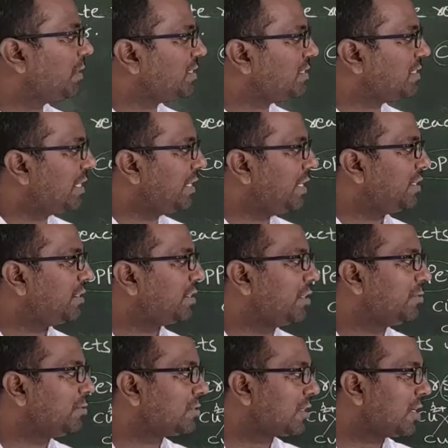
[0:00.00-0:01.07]
plus Zn
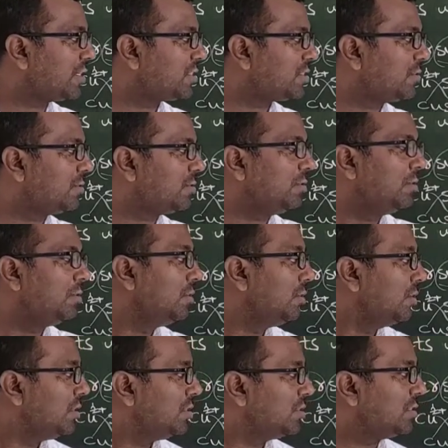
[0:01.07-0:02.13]
gives rise to
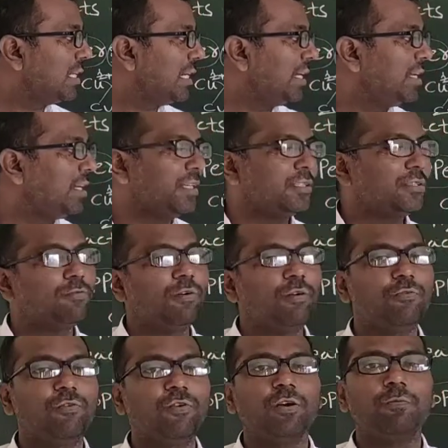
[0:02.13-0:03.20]

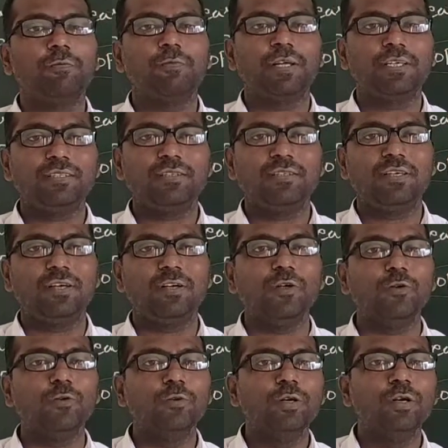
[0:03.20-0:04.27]
ZnSO4 plus Cu.
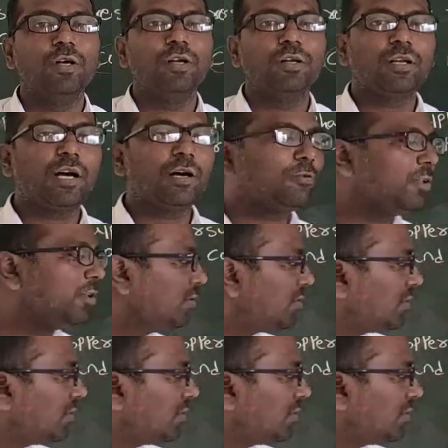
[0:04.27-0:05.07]
Now you